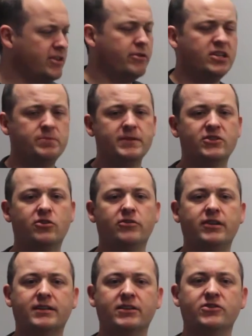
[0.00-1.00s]
Serious
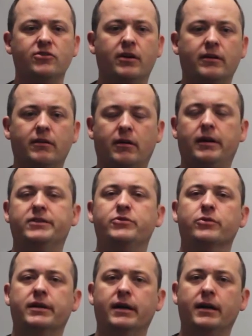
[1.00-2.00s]
misconduct is not
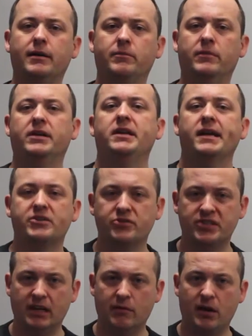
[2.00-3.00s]
I took an
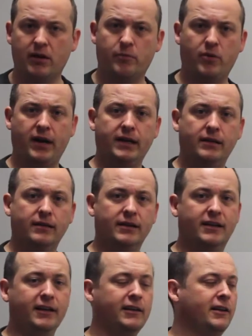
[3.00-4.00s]
extra cigarette break,
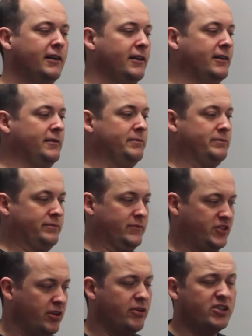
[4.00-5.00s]
okay?
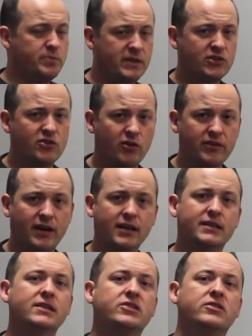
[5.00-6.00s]
Serious
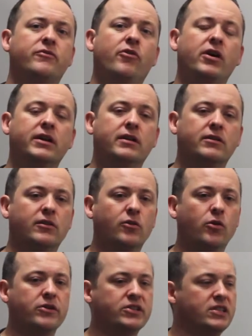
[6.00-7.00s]
misconduct as defined
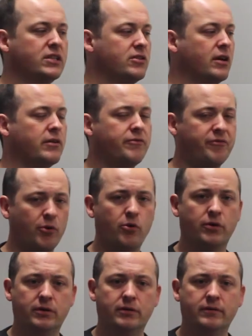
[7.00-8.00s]
under law is things
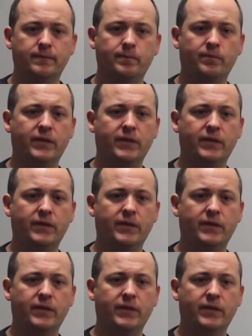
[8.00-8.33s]
like fraud,